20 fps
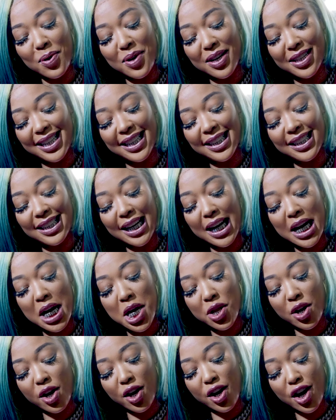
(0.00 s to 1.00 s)
or this
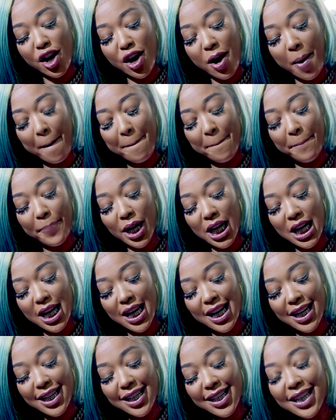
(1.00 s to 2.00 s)
either,
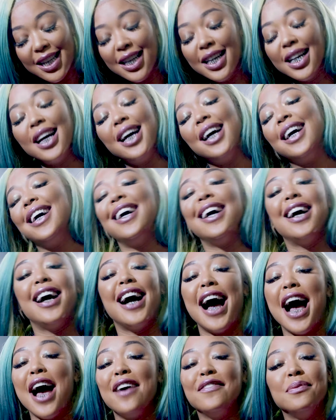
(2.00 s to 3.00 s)
but
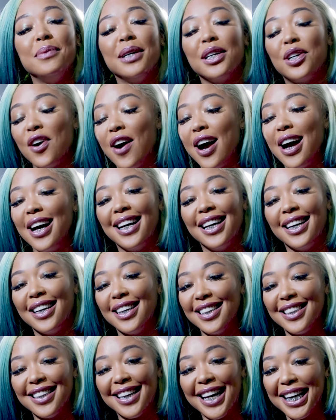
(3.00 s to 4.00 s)
I haven't been
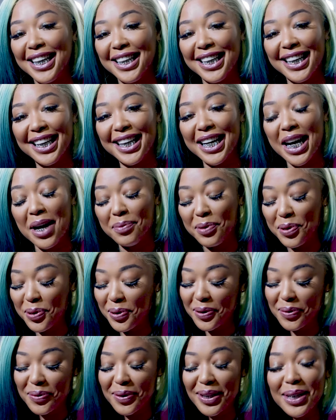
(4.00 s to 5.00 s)
crying lately. I'm
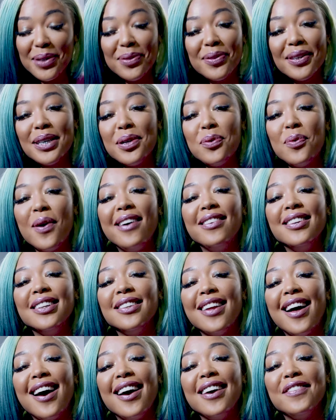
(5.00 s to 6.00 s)
doing really, really well
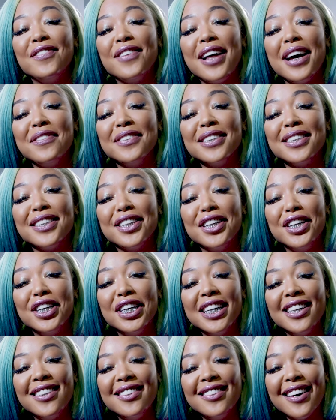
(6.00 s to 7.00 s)
in life. Life is
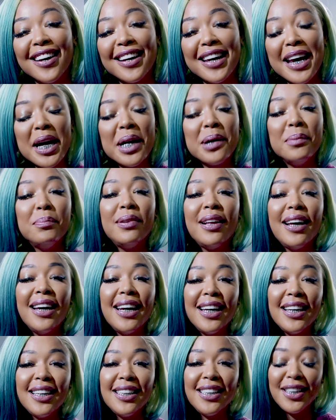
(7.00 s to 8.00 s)
good. I can't
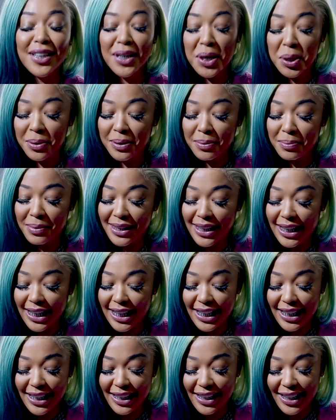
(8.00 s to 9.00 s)
complain. You know what I'm
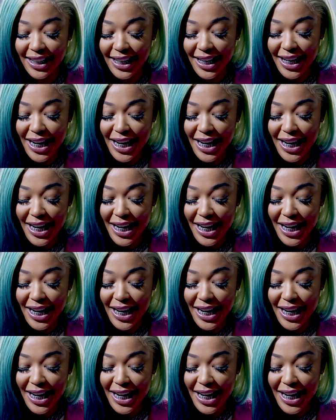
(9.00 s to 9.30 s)
saying?